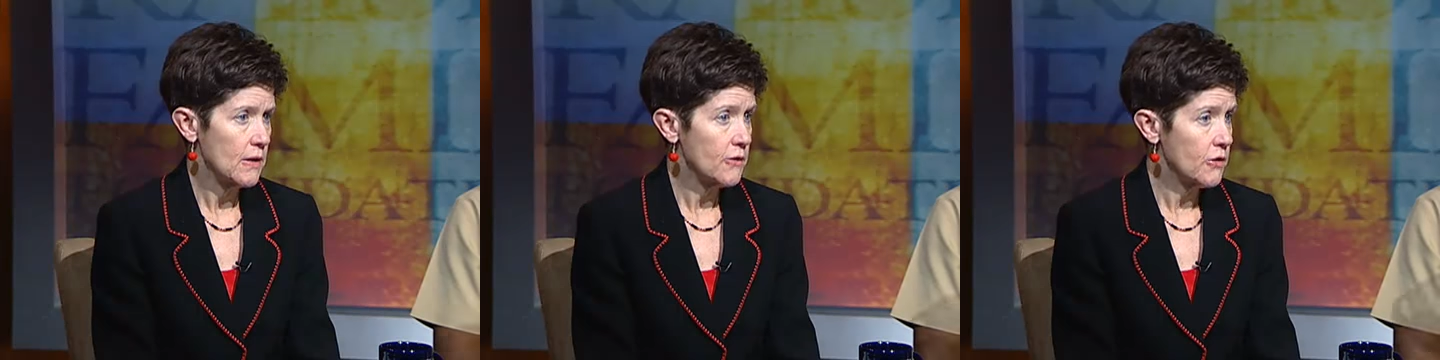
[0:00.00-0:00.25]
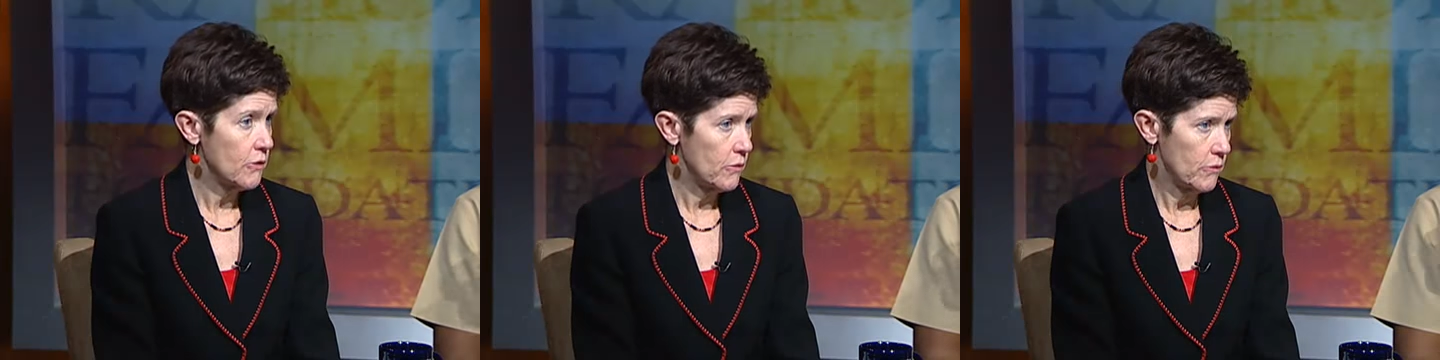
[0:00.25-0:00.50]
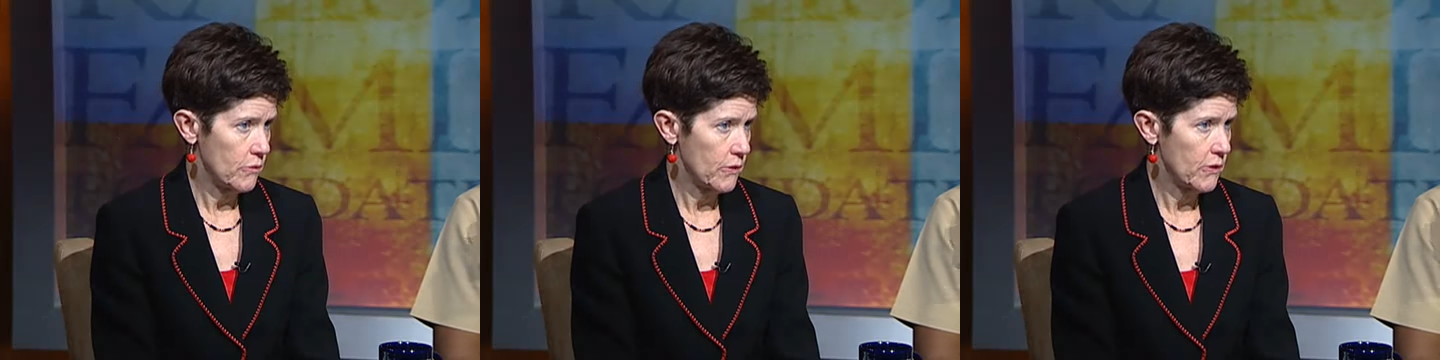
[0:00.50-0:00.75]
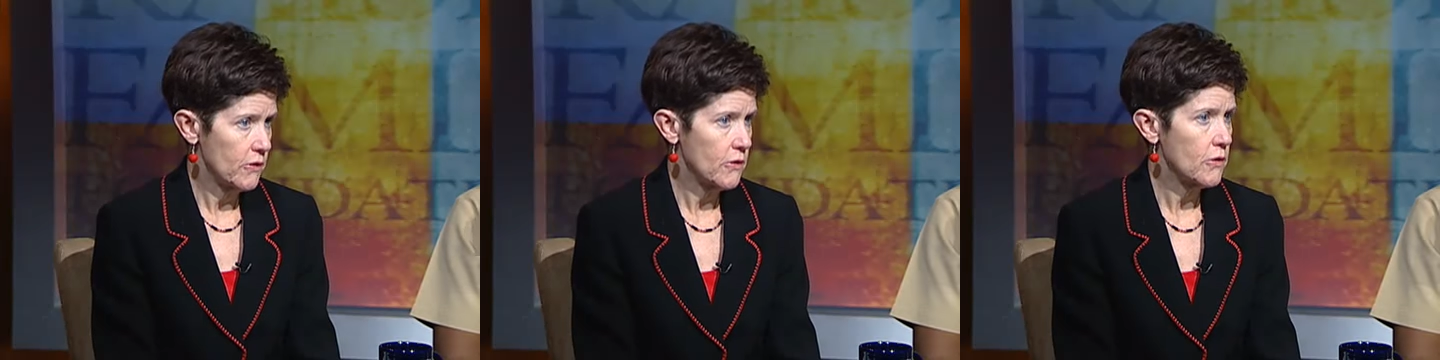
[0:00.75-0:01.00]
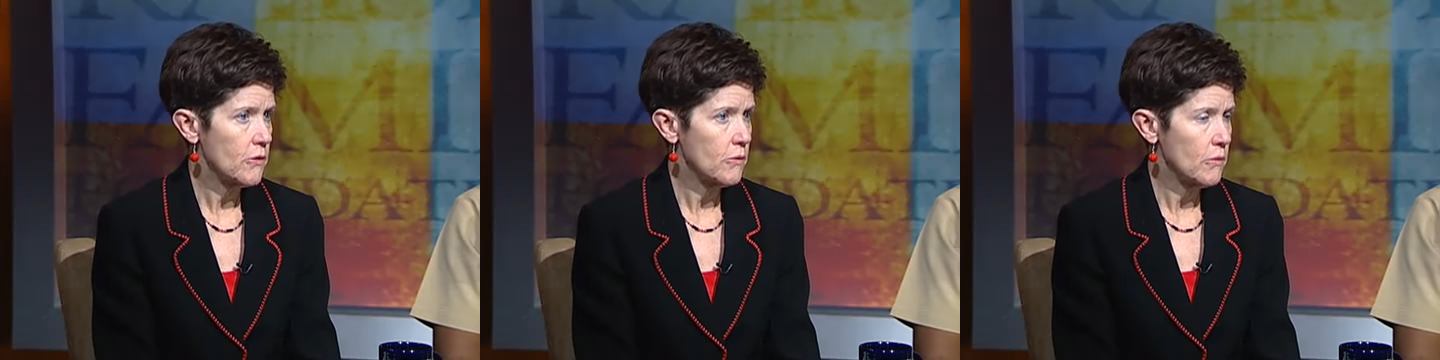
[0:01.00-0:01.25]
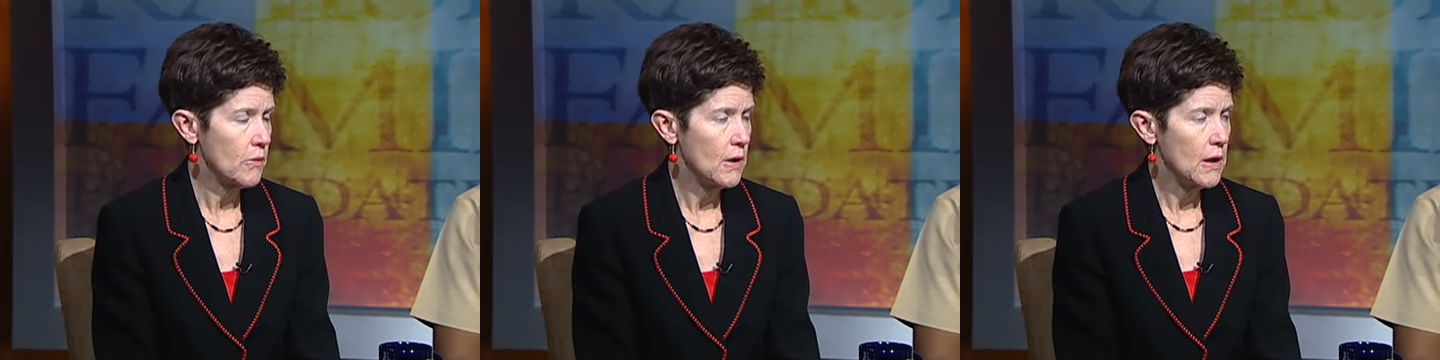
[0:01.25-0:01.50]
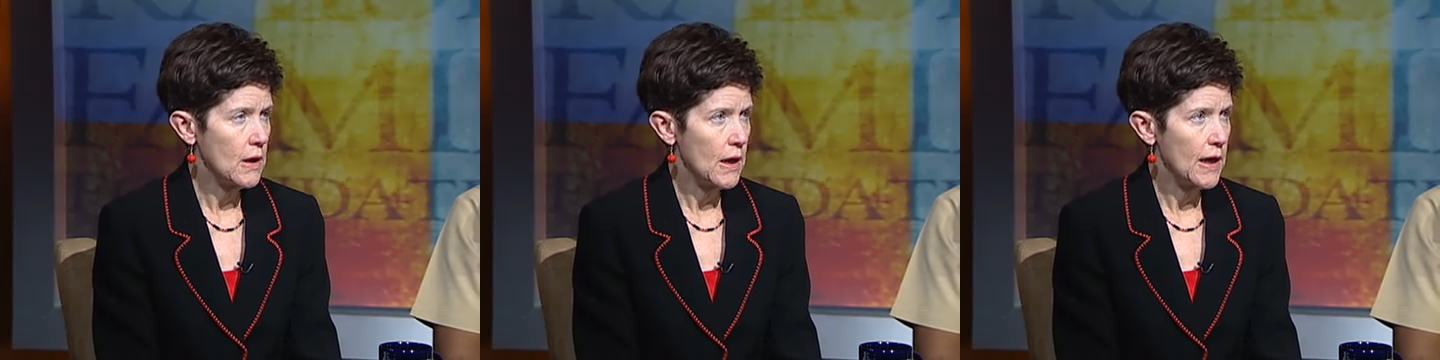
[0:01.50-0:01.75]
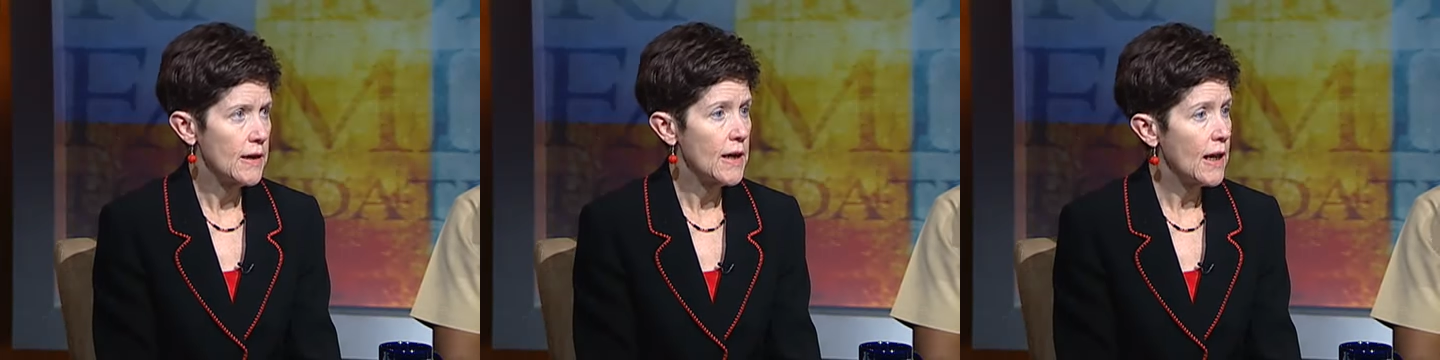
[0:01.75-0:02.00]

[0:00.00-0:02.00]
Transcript: attuned to and